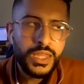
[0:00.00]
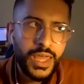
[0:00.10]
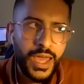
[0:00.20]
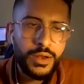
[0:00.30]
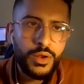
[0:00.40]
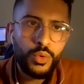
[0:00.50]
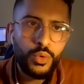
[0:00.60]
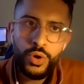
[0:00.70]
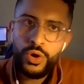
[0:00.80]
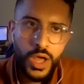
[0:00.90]
that
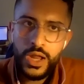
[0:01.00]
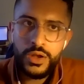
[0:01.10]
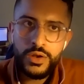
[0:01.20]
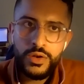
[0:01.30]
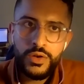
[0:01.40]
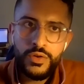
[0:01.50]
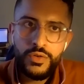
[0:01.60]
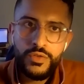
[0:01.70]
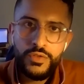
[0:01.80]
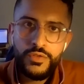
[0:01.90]
were
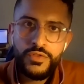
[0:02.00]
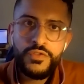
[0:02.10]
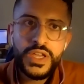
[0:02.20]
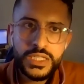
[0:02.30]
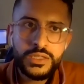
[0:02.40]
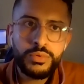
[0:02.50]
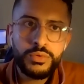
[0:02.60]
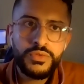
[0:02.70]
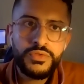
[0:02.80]
unfeasible